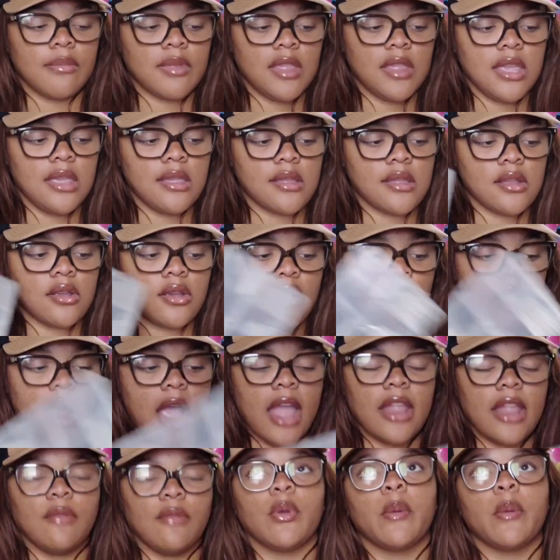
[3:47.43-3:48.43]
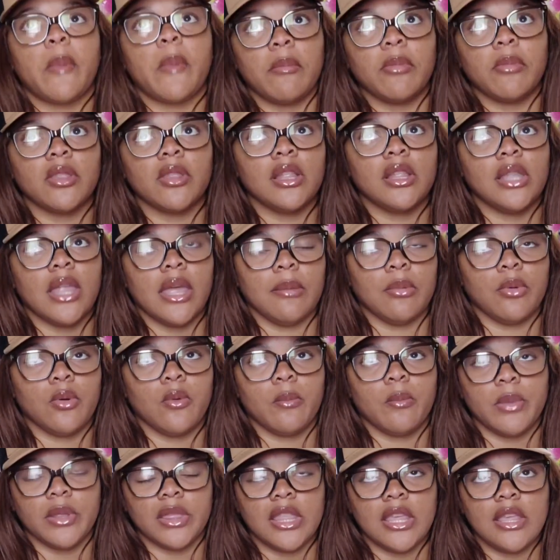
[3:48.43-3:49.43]
These are, I remember the
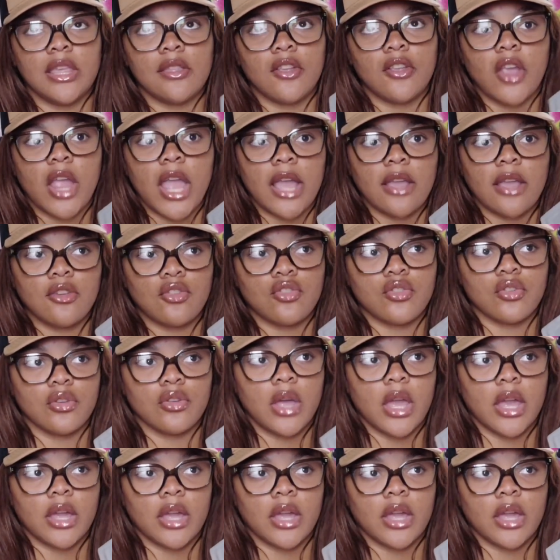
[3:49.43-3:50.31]
label, but these are extra